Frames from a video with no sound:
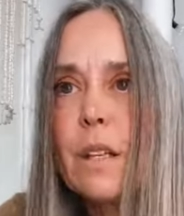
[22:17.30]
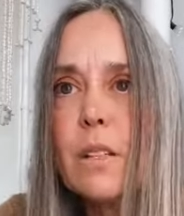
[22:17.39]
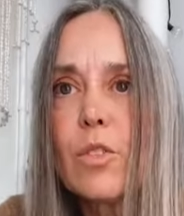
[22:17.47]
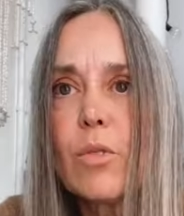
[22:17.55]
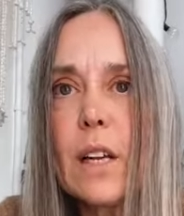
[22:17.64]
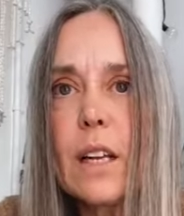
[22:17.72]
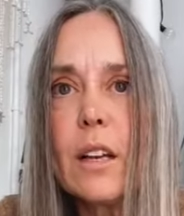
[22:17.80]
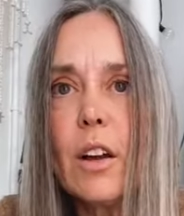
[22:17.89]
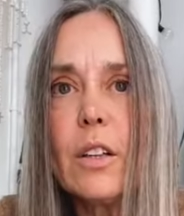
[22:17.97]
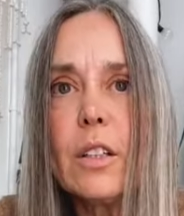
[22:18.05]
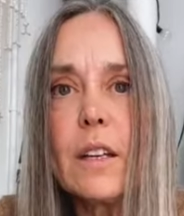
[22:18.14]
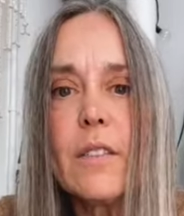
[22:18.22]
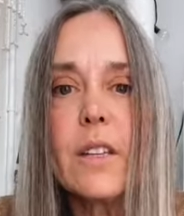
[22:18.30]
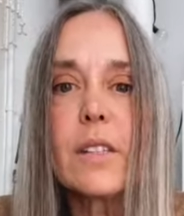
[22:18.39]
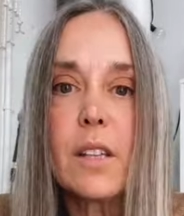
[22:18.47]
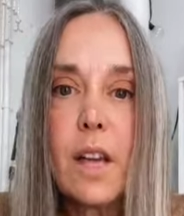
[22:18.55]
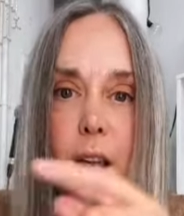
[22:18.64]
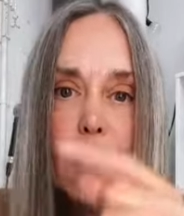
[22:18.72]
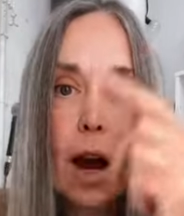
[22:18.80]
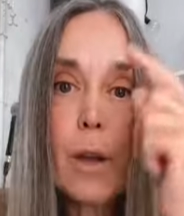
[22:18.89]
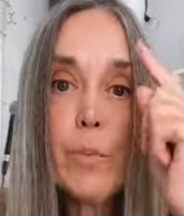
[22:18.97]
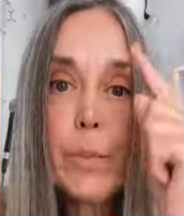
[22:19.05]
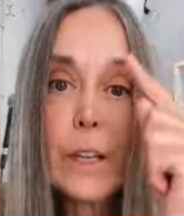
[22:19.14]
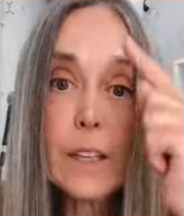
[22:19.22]
It's really lonely. This
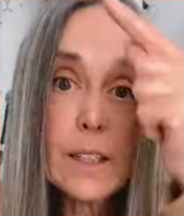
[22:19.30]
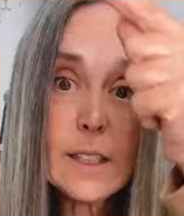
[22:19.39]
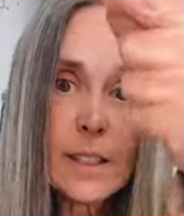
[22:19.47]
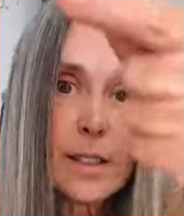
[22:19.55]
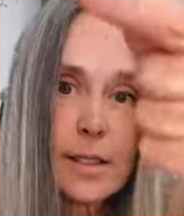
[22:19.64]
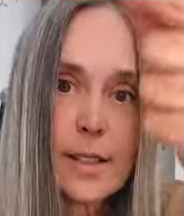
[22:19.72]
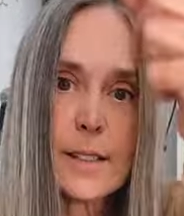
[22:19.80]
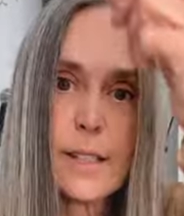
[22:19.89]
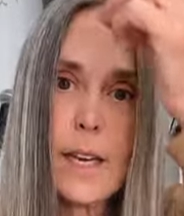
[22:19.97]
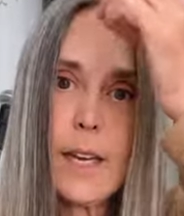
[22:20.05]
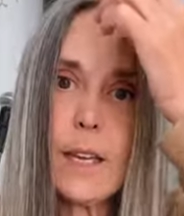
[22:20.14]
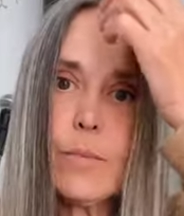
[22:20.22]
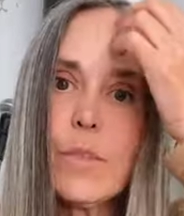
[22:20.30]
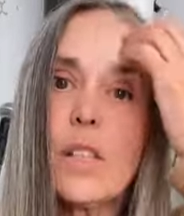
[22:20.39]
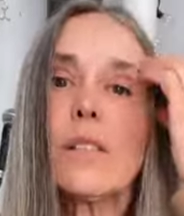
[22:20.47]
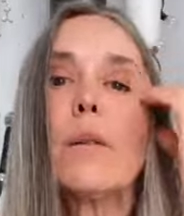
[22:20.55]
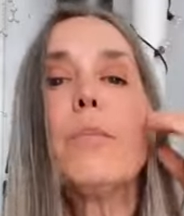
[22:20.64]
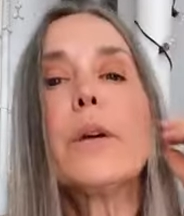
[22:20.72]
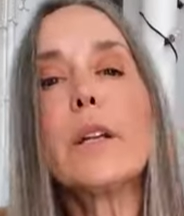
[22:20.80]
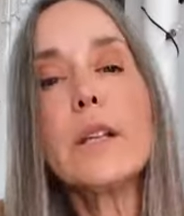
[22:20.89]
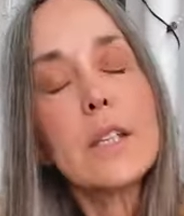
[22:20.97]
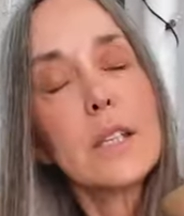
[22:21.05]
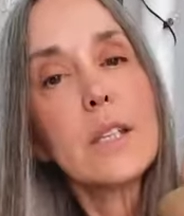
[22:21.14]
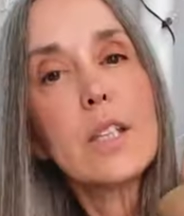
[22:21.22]
ability to see, this
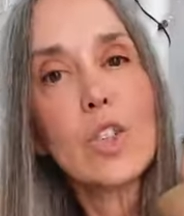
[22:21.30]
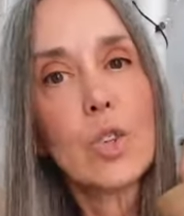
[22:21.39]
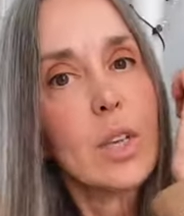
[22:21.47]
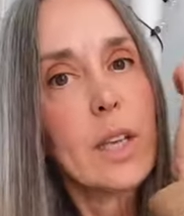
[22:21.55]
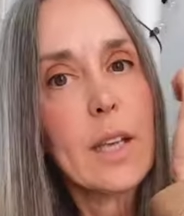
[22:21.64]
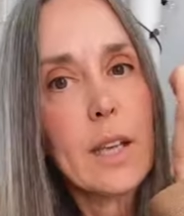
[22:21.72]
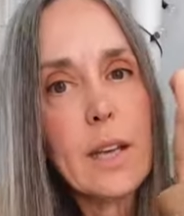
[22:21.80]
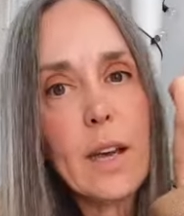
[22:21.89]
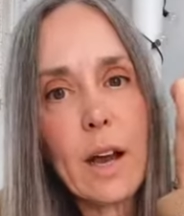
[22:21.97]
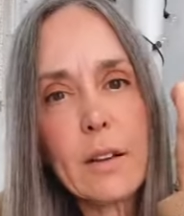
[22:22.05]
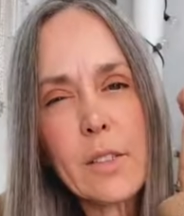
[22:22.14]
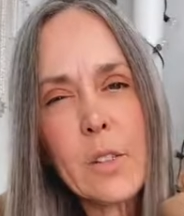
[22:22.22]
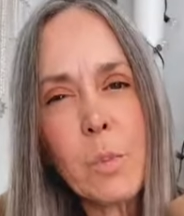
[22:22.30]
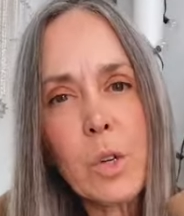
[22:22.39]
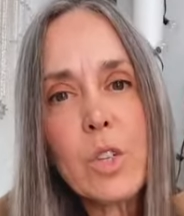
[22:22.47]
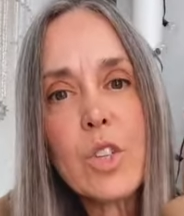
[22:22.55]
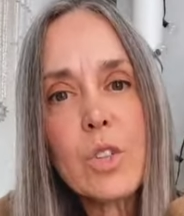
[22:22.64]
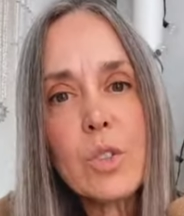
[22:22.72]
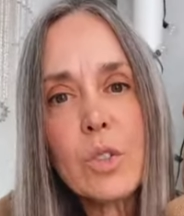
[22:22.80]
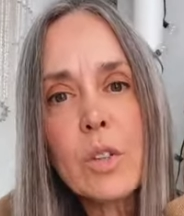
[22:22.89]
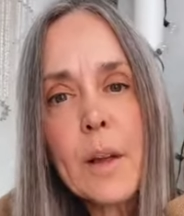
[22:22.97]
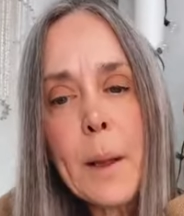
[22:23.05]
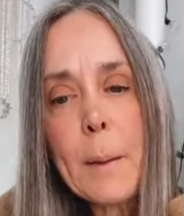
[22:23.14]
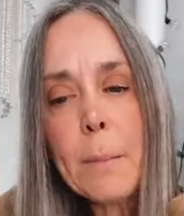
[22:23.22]
ability to hear spiritual
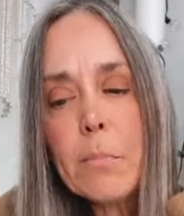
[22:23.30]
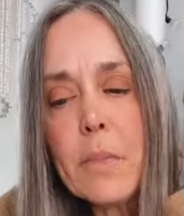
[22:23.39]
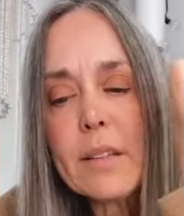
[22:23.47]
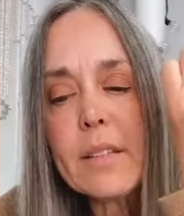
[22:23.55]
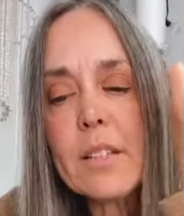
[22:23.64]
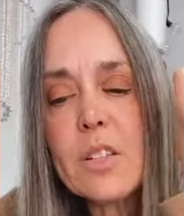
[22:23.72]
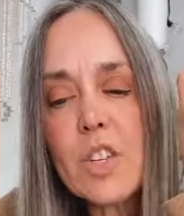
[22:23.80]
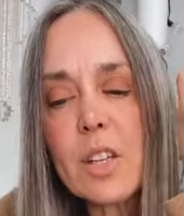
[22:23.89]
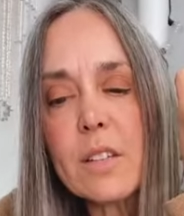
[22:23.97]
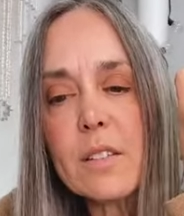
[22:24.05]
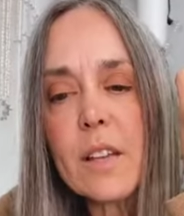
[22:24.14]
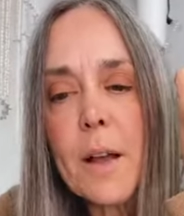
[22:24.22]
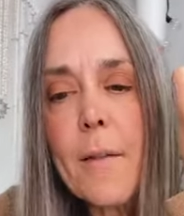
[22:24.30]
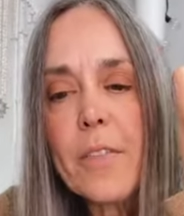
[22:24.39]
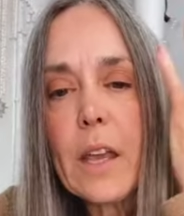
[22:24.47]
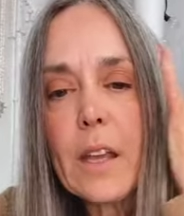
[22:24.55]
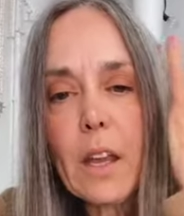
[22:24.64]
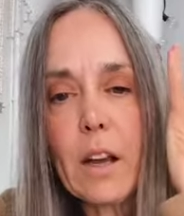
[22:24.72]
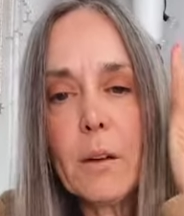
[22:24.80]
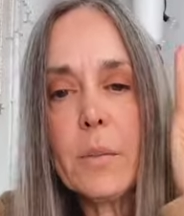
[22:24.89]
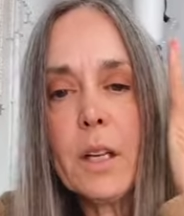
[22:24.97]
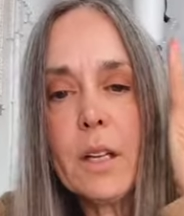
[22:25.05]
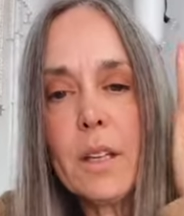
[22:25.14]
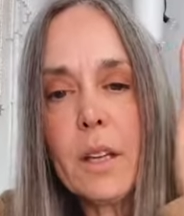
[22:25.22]
messages, they come
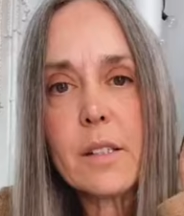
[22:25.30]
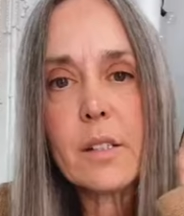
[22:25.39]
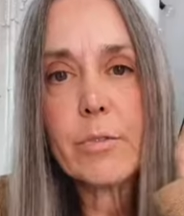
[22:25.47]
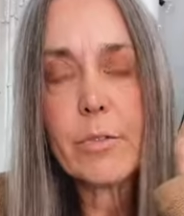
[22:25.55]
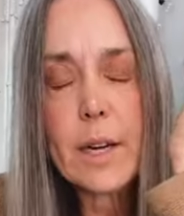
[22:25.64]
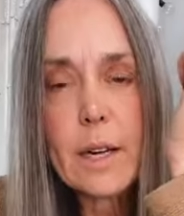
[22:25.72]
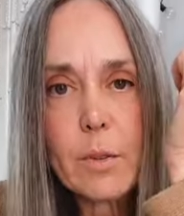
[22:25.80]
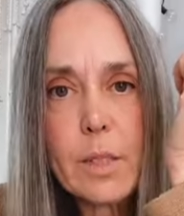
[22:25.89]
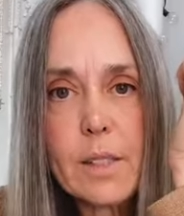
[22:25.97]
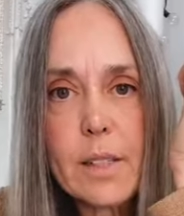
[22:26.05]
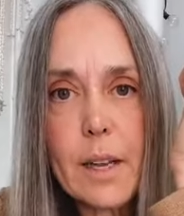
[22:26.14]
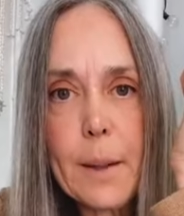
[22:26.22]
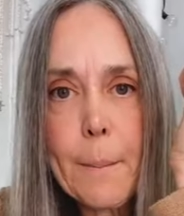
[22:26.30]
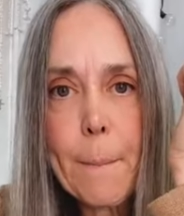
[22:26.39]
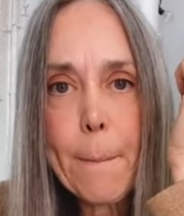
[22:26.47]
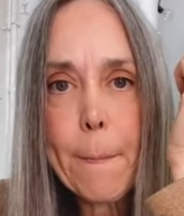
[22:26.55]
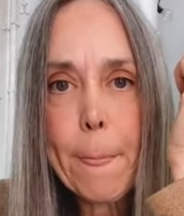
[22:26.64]
in as a frequency.